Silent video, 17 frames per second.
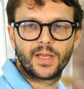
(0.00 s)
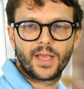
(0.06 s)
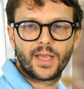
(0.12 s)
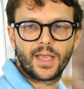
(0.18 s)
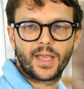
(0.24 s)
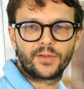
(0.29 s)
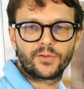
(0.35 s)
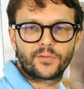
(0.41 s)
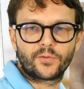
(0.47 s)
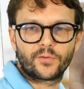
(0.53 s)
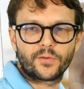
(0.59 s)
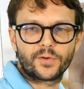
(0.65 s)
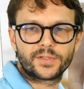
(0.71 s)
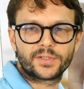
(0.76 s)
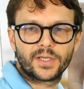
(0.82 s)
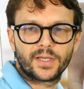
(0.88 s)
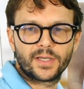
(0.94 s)
and of
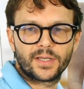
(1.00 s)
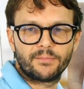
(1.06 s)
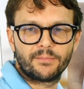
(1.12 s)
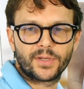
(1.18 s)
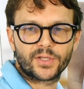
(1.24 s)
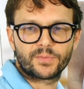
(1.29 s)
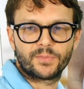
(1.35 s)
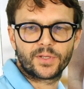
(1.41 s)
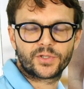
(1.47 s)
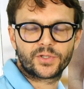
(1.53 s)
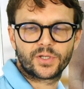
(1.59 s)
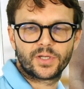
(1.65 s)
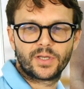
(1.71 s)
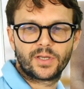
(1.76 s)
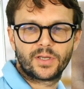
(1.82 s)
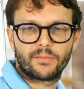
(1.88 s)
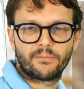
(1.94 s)
course much
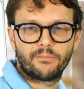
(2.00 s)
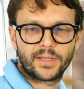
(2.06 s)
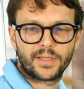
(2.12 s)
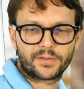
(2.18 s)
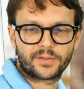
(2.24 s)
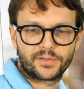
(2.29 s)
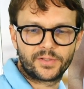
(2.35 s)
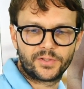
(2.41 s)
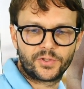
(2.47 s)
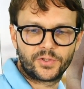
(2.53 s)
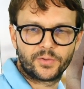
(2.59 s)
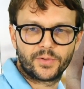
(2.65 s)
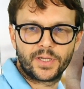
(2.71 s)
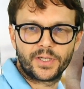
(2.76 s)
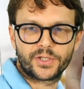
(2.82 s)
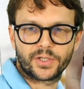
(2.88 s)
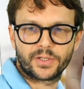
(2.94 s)
better
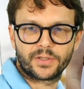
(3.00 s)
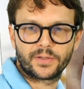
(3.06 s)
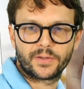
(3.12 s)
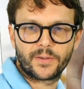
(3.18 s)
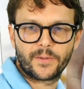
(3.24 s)
situation.